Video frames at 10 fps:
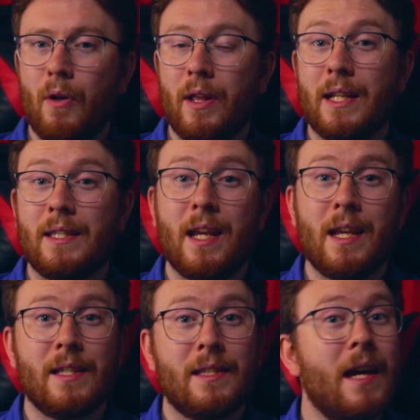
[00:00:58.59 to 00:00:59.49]
all I can say
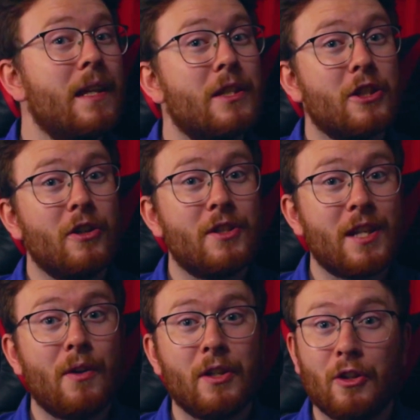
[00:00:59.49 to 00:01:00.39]
is that it starts
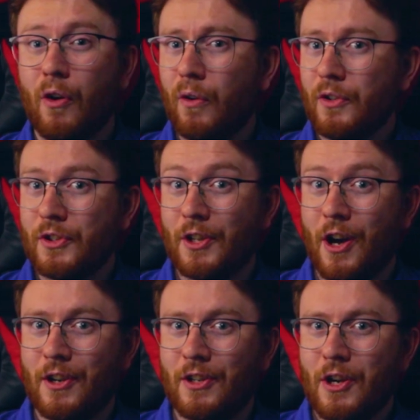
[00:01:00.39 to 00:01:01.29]
out in
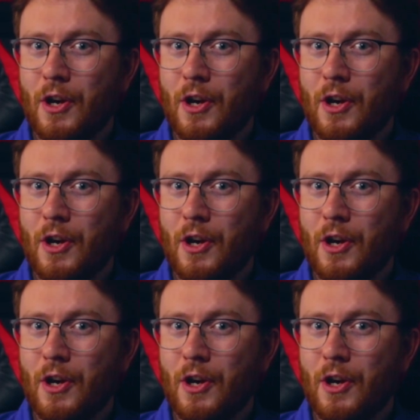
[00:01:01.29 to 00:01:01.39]
Coruscant,